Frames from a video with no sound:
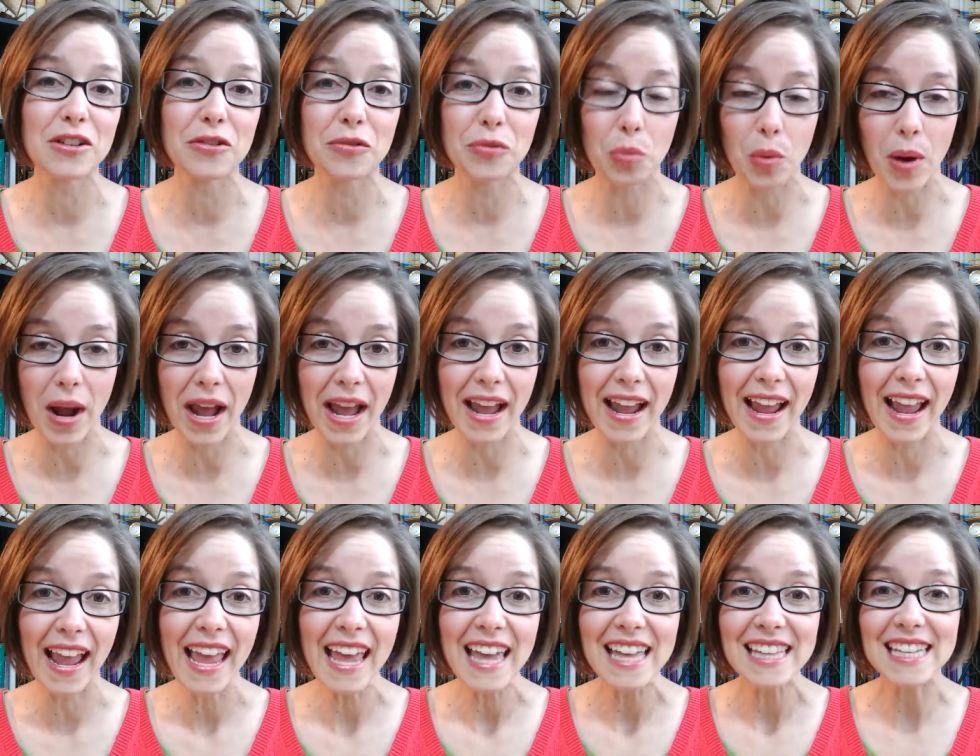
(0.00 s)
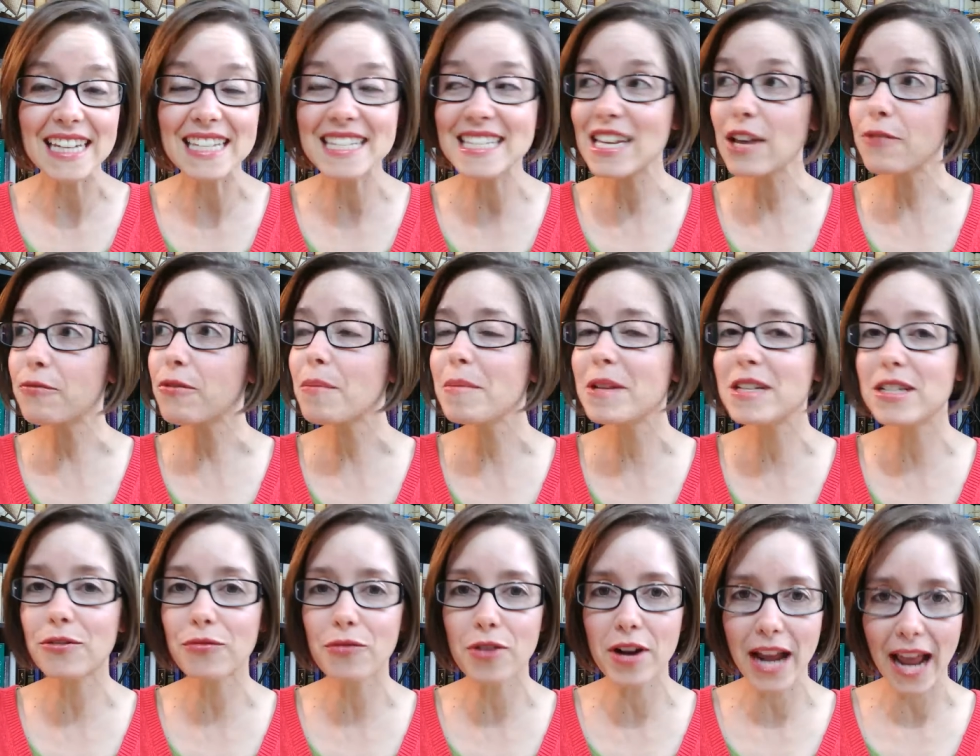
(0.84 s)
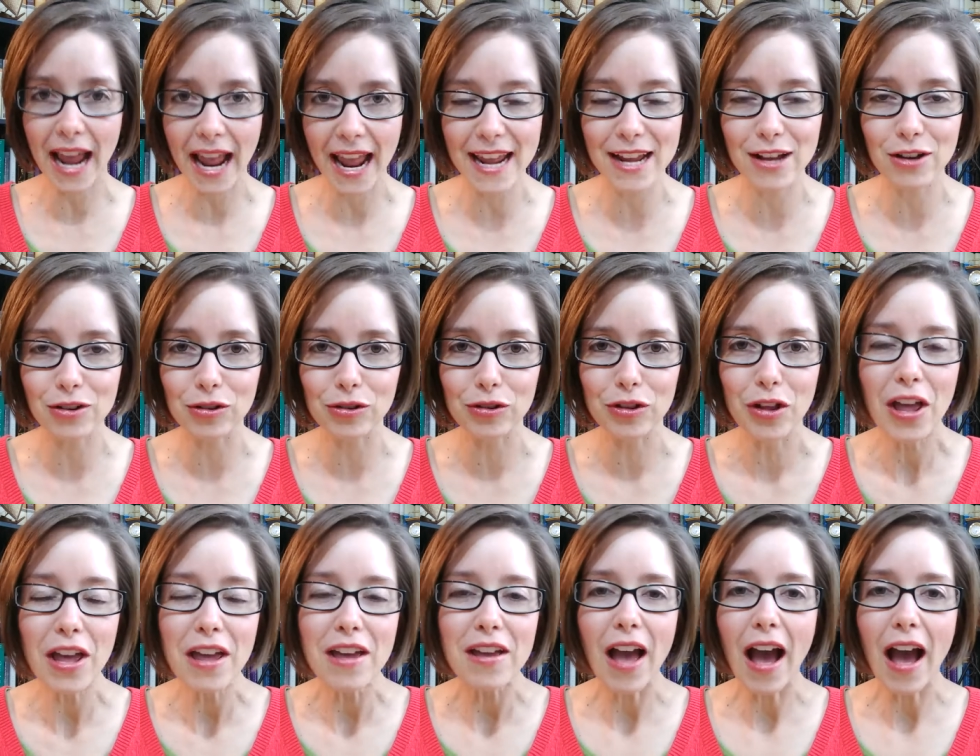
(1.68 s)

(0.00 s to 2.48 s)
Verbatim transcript: of way. They see it from a different angle.